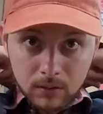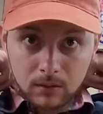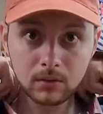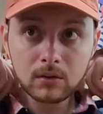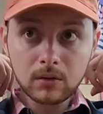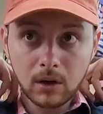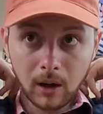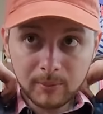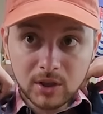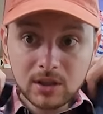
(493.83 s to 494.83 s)
I tried it
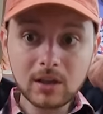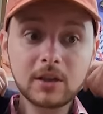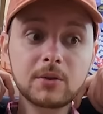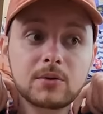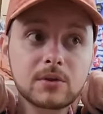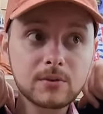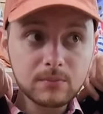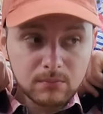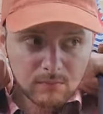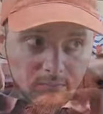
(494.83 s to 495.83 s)
on, paid, and then
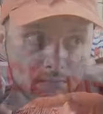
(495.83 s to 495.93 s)
slipped